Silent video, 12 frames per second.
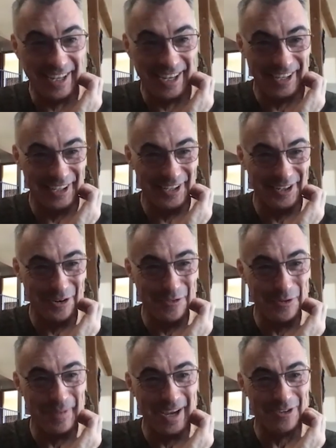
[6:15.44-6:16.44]
you know,
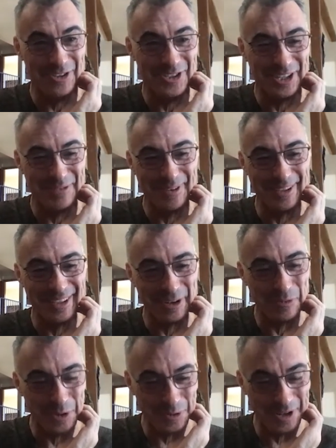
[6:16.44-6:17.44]
over Mangaratiba. Like
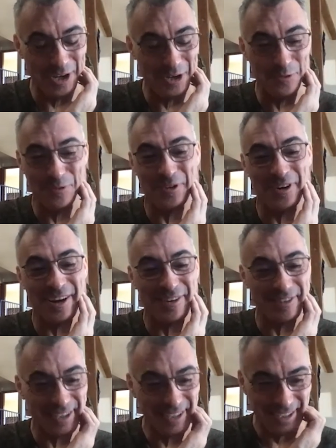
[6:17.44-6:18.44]
we were not goofing around.
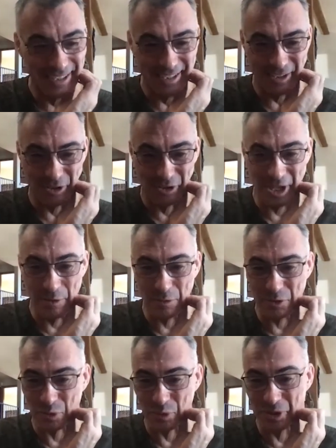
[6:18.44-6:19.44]
That
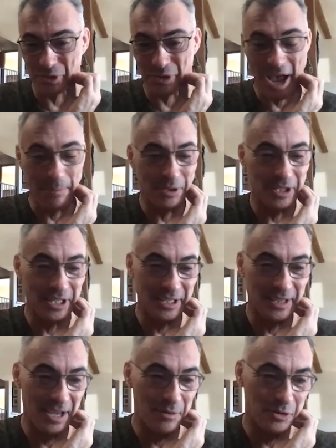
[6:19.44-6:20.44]
was real
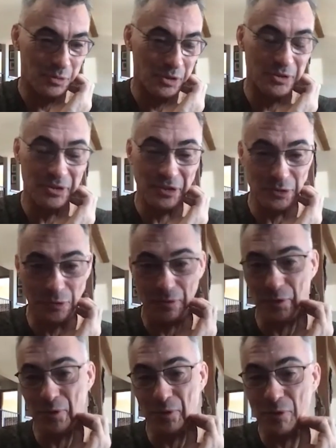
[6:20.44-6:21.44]
napalm. That was real diesel
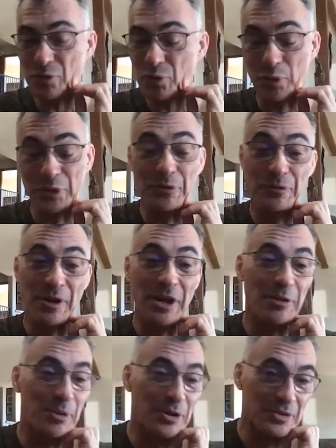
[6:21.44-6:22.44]
fuel. Those were real
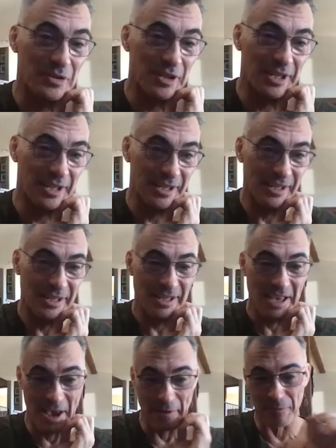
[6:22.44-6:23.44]
fire burns. Like
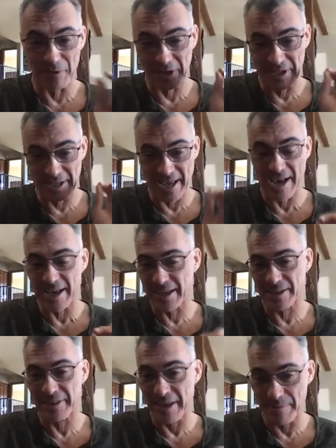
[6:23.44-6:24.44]
every gag
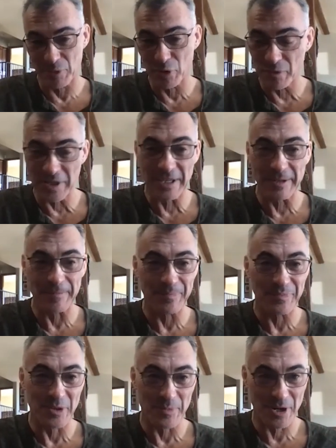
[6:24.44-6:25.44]
in that movie,
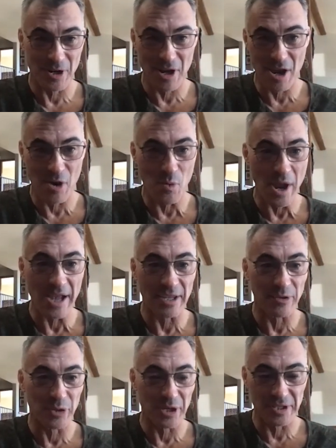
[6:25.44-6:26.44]
no matter how whack
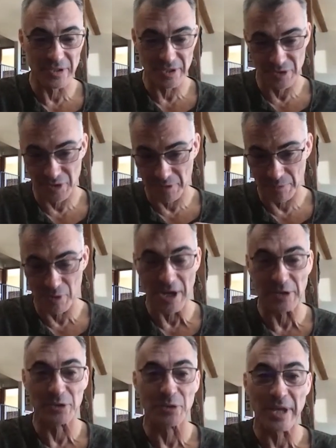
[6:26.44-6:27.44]
you think it is, is a
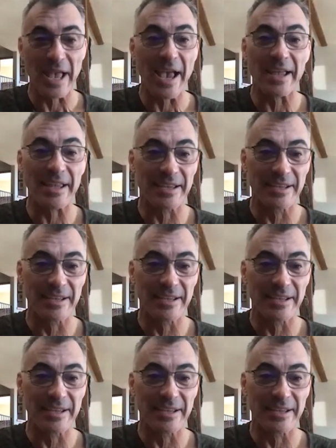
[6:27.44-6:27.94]
practical gag.